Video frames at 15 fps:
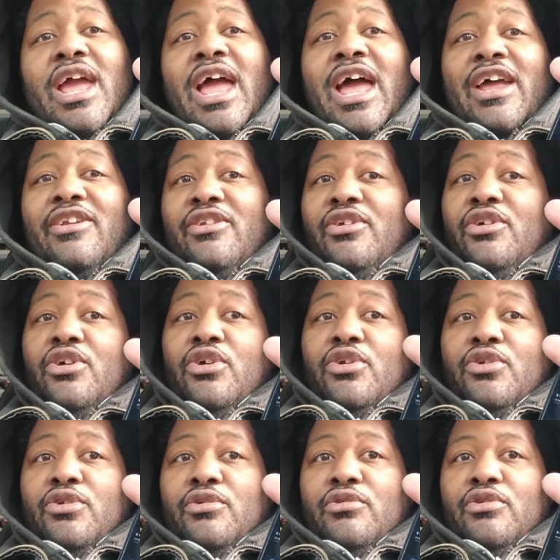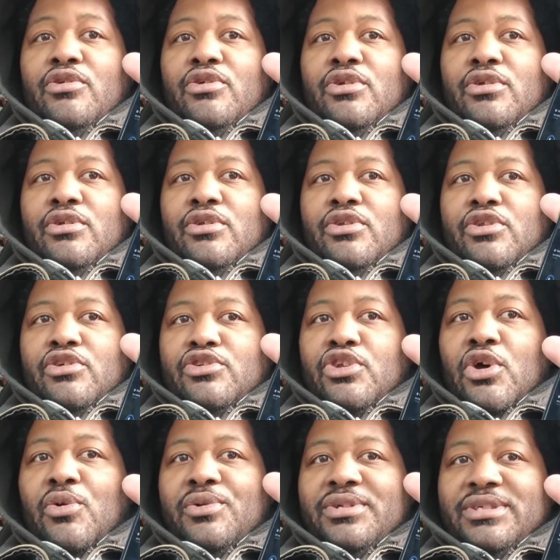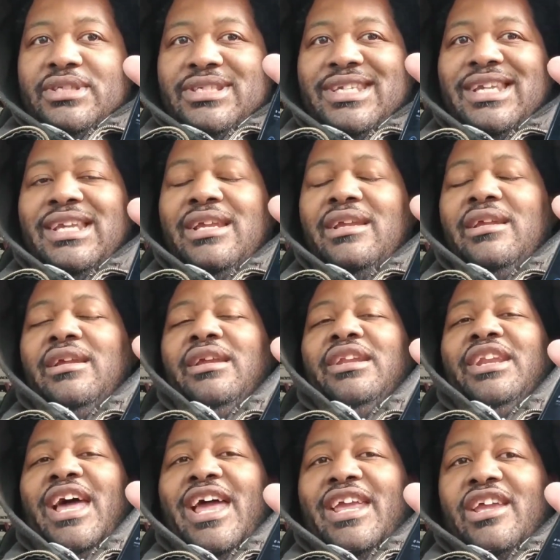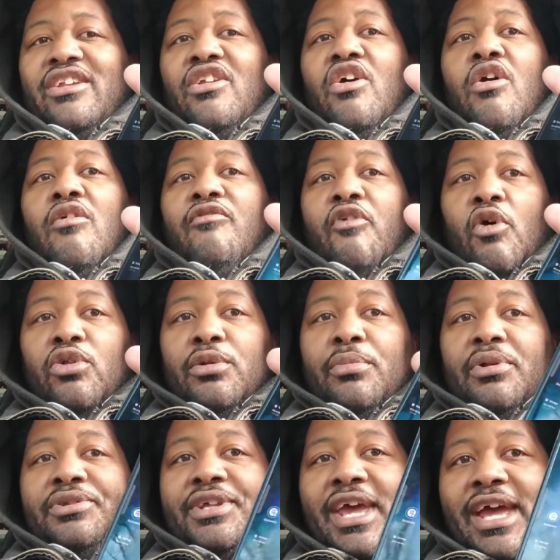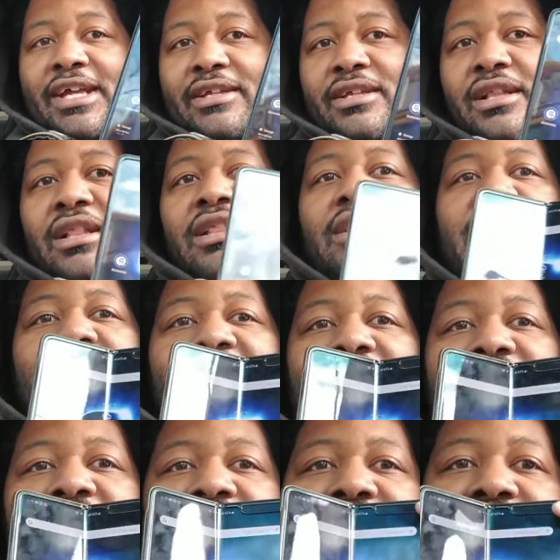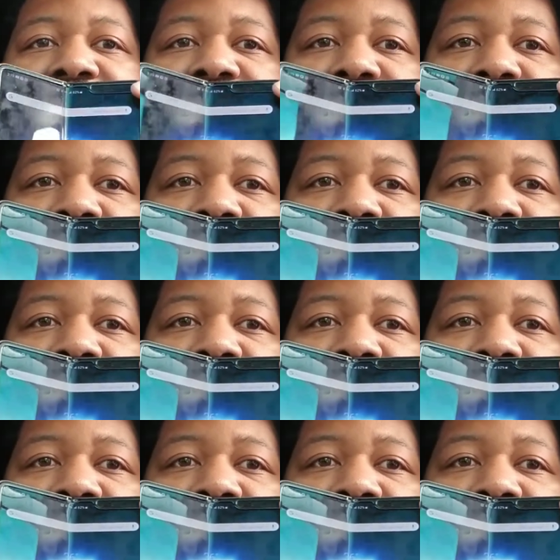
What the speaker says: And There's no denying it. Foldable tech like this